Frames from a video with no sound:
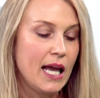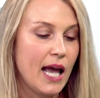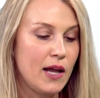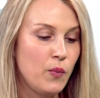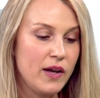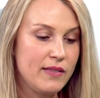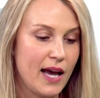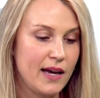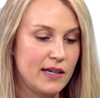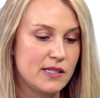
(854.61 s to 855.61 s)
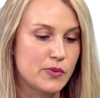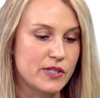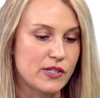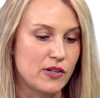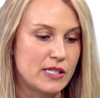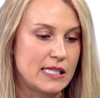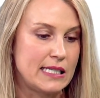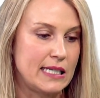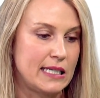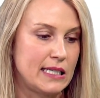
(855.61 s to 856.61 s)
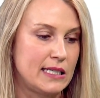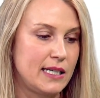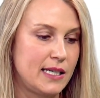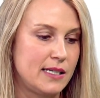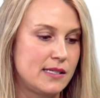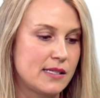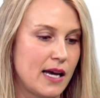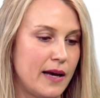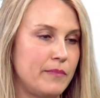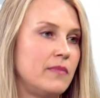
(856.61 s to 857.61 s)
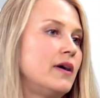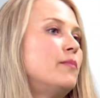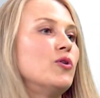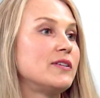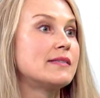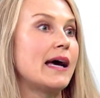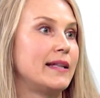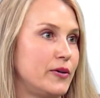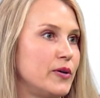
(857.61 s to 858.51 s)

And what that has resulted in is um, a more siloed